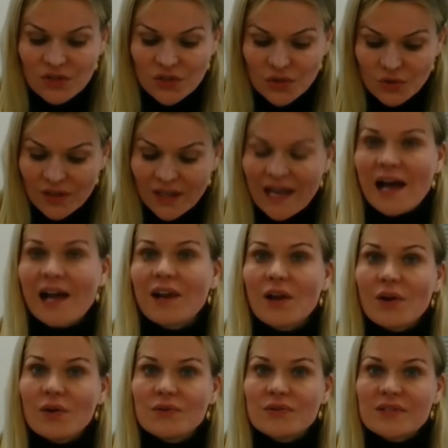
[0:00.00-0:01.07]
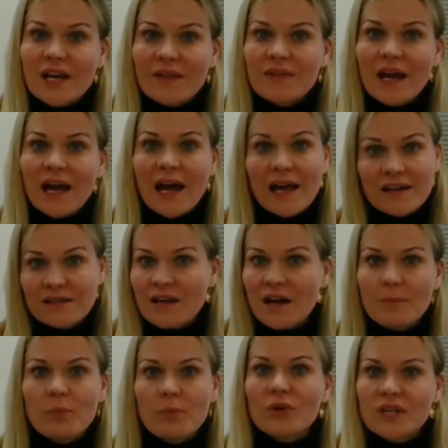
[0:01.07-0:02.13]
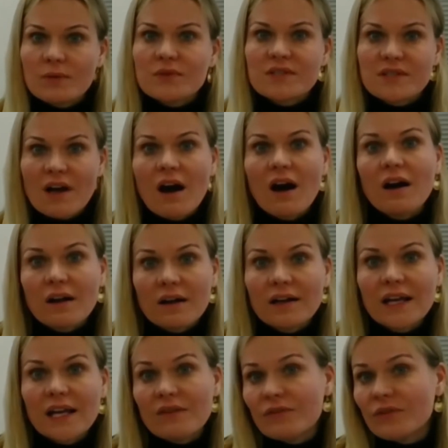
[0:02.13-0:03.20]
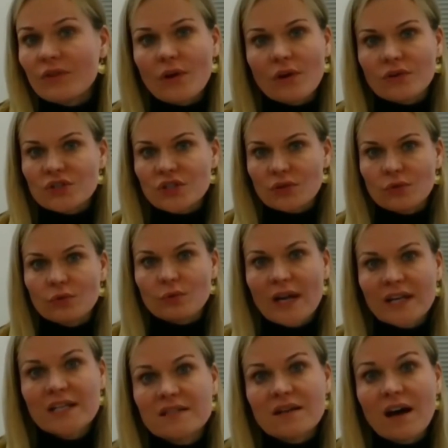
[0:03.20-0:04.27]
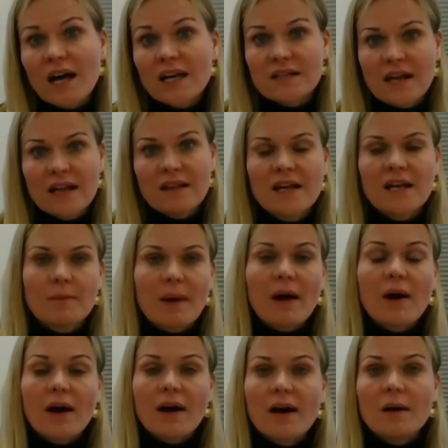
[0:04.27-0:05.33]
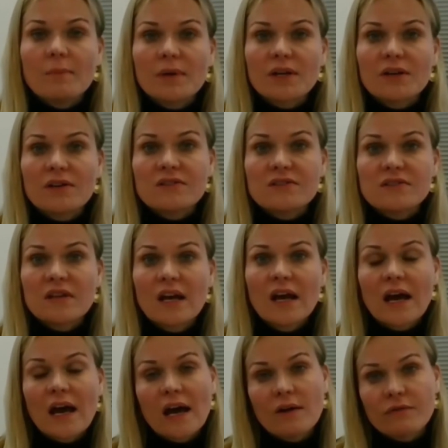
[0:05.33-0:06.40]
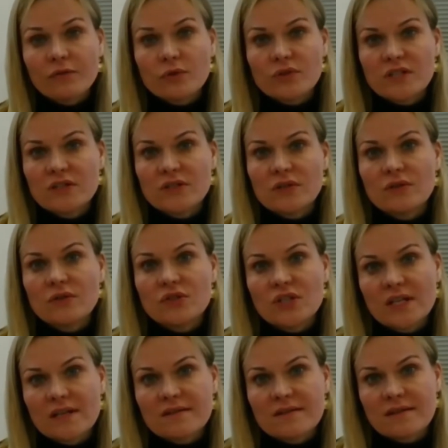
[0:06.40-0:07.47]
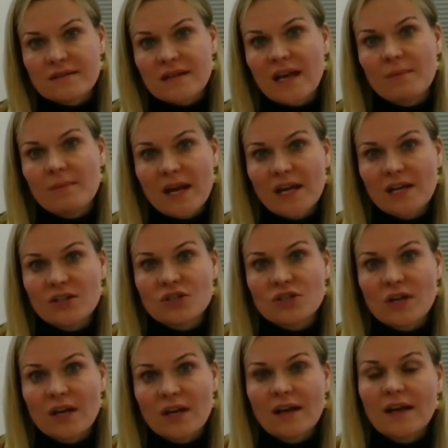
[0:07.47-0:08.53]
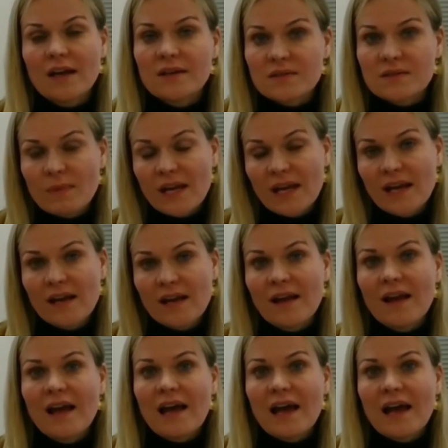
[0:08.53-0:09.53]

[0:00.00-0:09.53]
to the gallows, and her body was hung even though she'd already died. And I think about her because at 42, she is the same age as me.